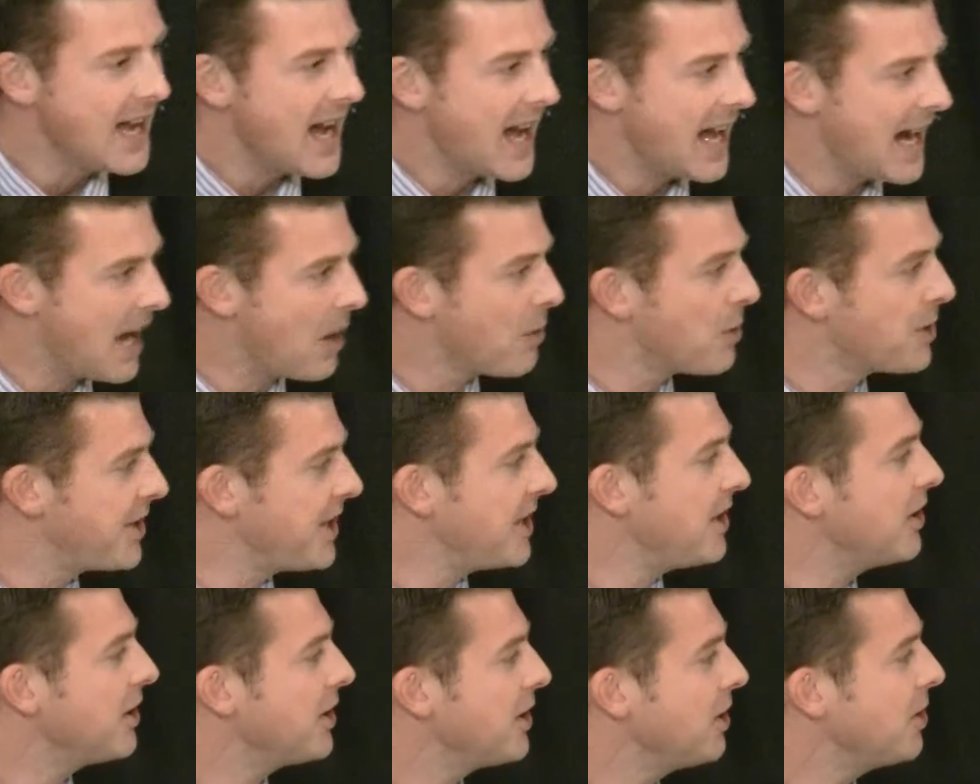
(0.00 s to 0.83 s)
and I was
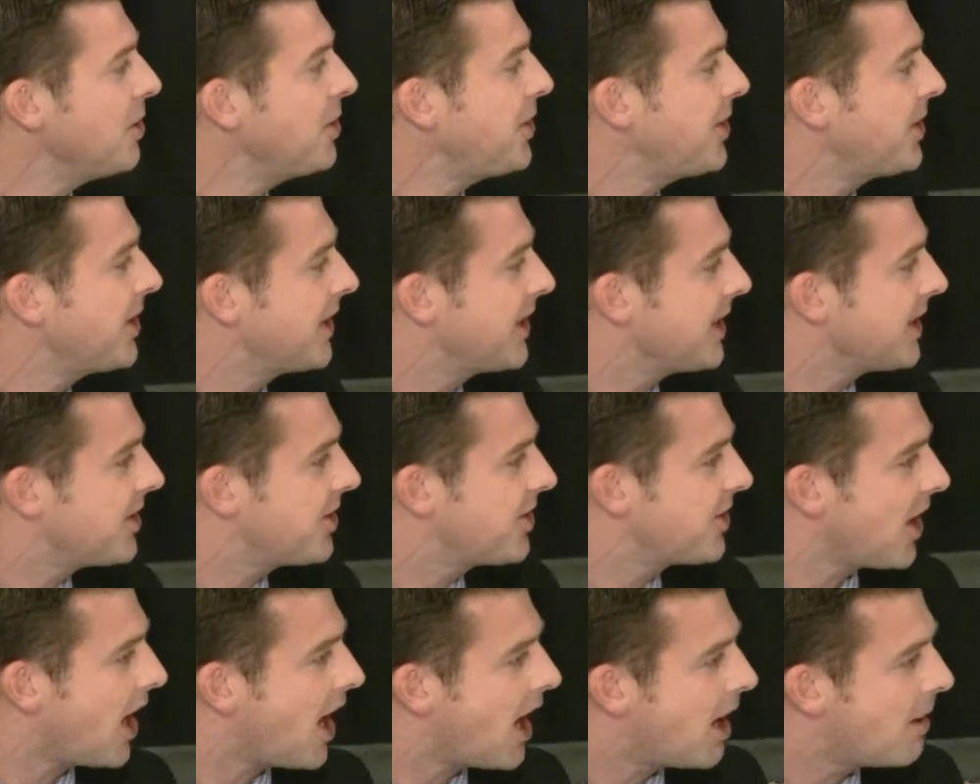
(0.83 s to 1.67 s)
introduced to
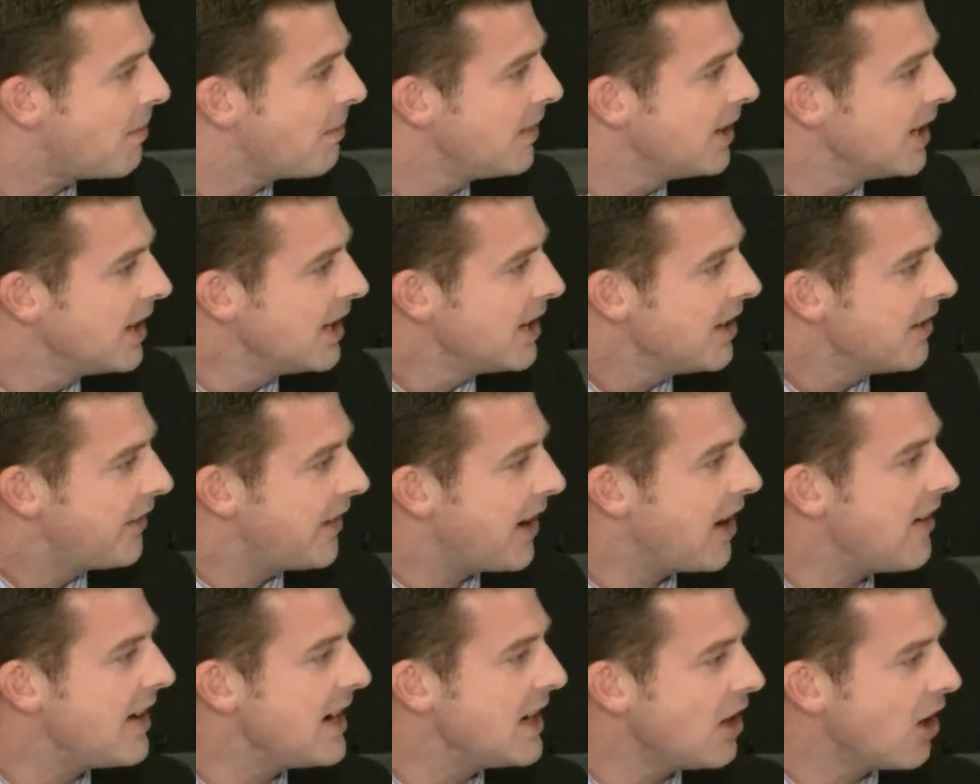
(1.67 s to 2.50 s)
this psalm
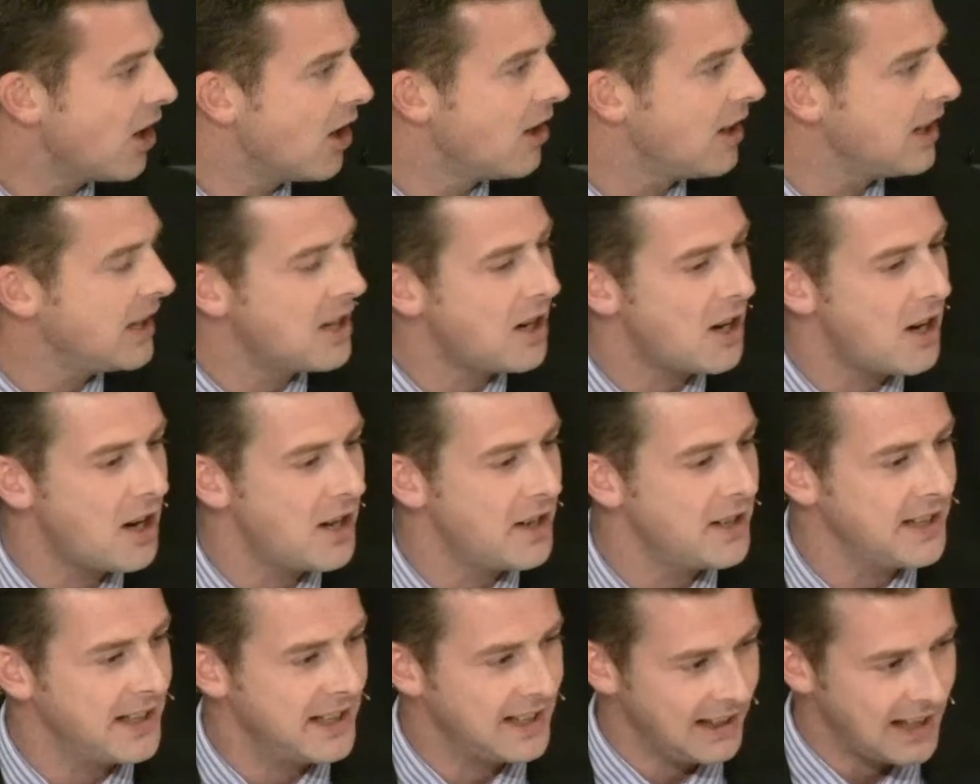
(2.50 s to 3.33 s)
very early
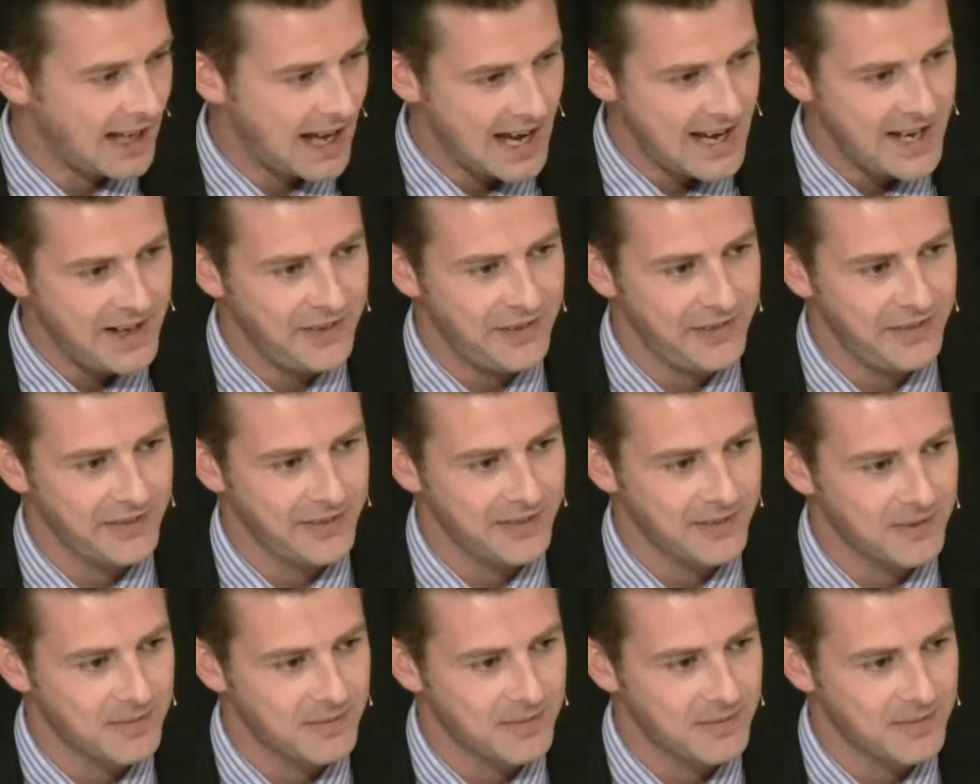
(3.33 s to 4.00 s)
on in life.